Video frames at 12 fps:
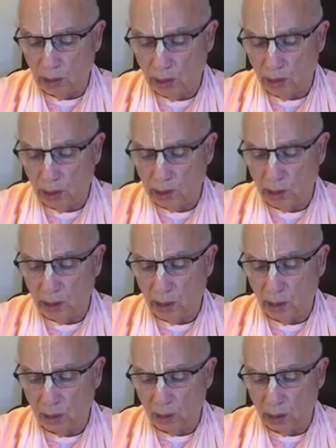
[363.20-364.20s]
Shakti,
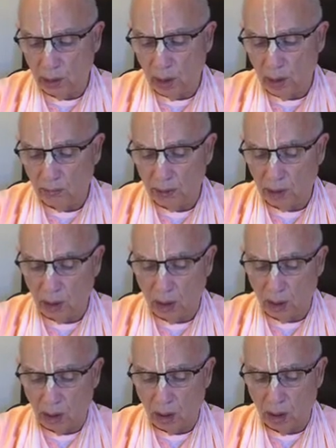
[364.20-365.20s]
Koti
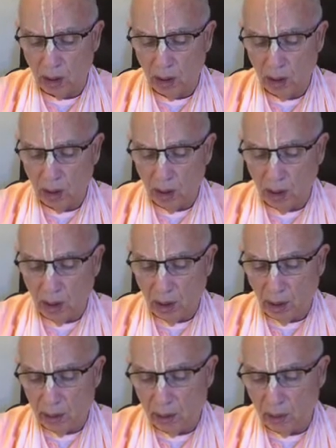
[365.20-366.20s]
Avatar,
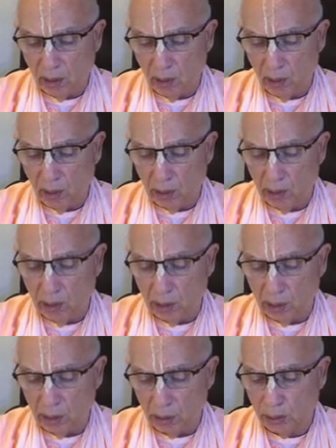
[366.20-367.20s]
Etalaya,
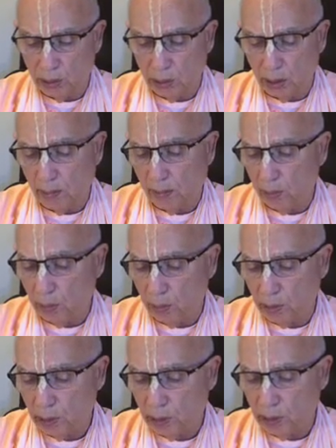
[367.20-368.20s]
Shriji
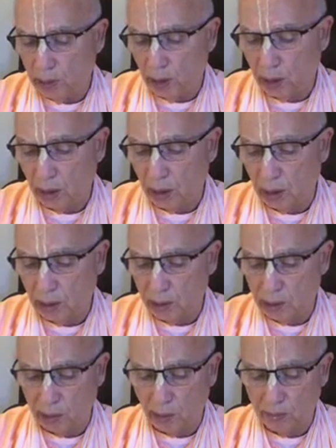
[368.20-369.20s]
Purusha, Sakala
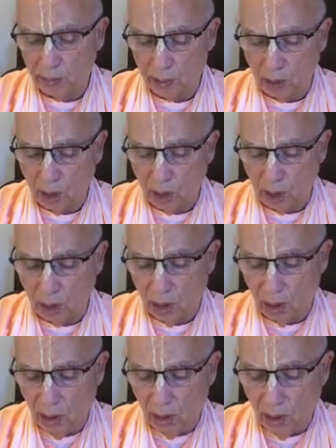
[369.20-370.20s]
Samsar.
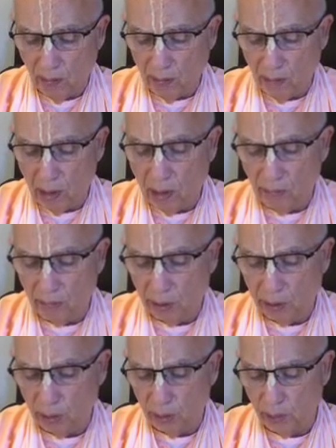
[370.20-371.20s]

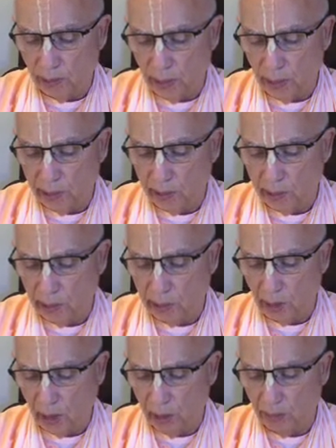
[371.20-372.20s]
Maha-Vishnu creates the
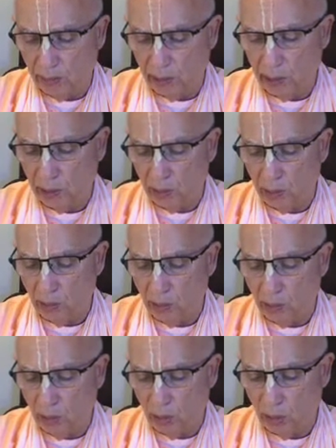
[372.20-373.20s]
entire material
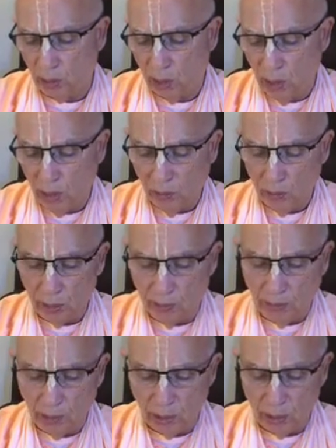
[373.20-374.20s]
world with
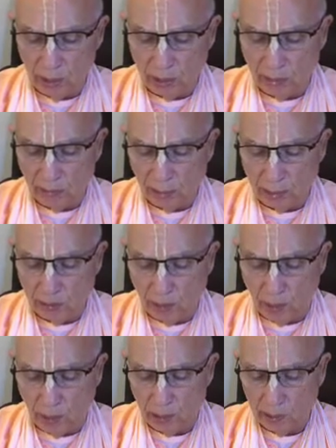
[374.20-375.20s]
millions of his
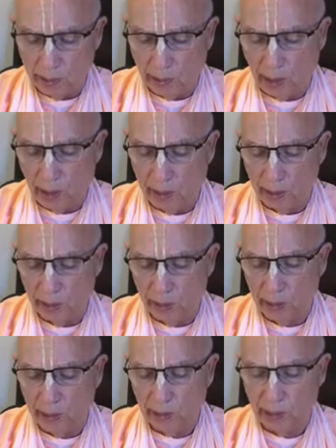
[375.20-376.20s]
parts,
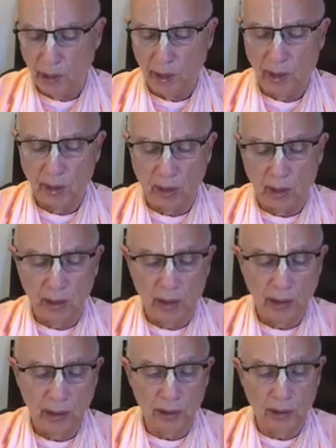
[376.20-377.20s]
energies, and
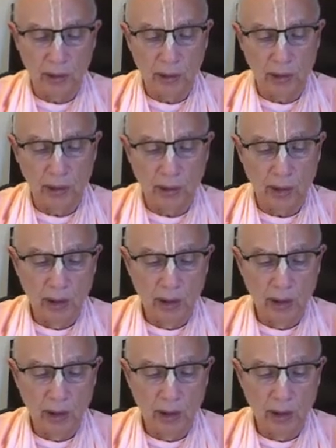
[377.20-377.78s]
incarnations.